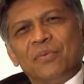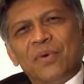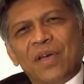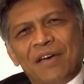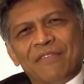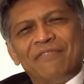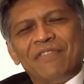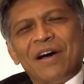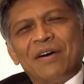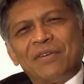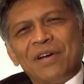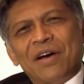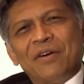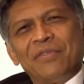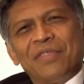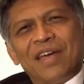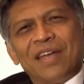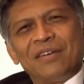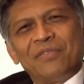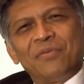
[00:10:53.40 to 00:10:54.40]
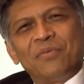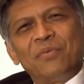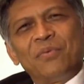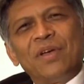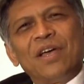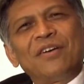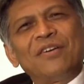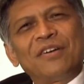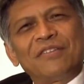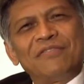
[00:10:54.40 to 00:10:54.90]
we have found out that
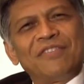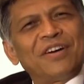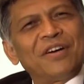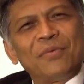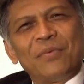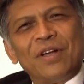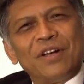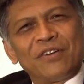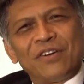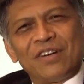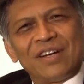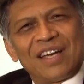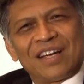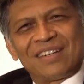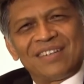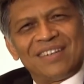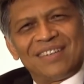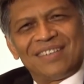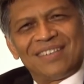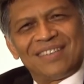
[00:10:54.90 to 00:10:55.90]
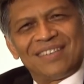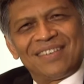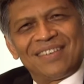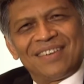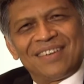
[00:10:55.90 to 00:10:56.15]
we are not very well connected,